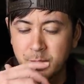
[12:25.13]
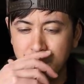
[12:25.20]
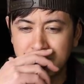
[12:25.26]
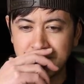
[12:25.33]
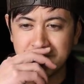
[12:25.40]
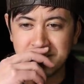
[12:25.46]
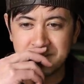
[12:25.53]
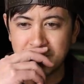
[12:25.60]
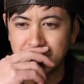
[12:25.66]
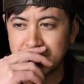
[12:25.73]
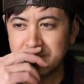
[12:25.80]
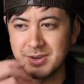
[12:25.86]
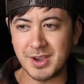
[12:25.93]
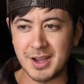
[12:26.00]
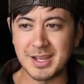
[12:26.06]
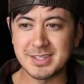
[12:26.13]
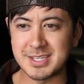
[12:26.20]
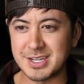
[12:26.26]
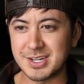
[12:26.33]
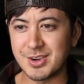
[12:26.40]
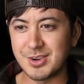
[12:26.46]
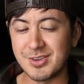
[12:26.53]
when you're a
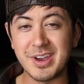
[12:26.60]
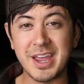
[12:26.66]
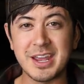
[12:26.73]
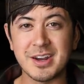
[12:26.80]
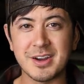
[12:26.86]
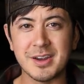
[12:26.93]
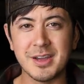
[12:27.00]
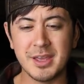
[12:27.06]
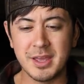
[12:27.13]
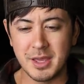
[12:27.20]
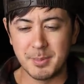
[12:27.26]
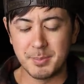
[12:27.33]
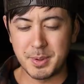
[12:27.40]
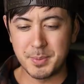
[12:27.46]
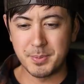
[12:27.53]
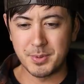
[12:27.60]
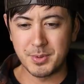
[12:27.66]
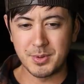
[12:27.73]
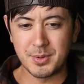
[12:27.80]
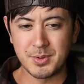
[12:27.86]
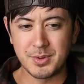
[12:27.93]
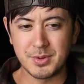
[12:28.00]
content creator,
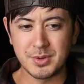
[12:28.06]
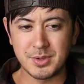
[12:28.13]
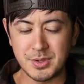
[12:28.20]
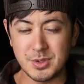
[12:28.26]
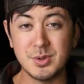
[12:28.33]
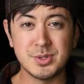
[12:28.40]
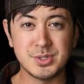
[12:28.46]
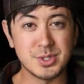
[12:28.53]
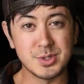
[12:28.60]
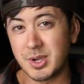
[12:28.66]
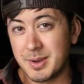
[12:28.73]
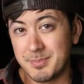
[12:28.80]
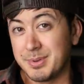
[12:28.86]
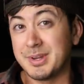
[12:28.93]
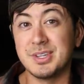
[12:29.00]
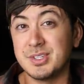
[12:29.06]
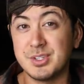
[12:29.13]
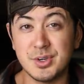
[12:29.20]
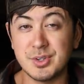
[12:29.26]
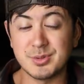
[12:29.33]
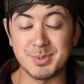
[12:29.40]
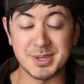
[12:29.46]
people use you,
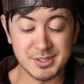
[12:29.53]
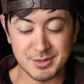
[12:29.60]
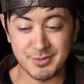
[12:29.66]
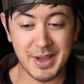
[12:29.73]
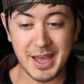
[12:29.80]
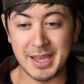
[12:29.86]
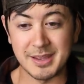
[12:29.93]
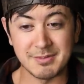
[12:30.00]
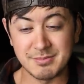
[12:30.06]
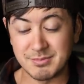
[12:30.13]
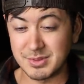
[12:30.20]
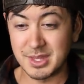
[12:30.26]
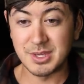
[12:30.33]
companies use me, it's fine.